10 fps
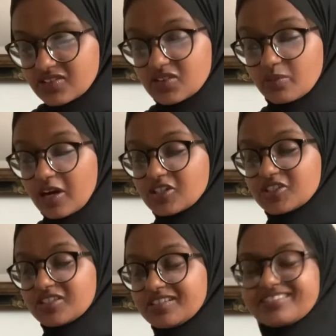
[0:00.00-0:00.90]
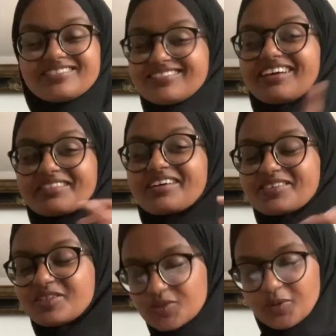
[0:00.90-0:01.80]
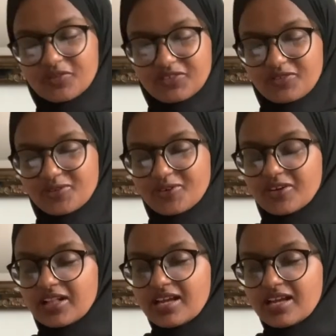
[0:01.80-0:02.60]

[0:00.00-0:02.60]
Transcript: Sebastian. I think he's perfect for the role.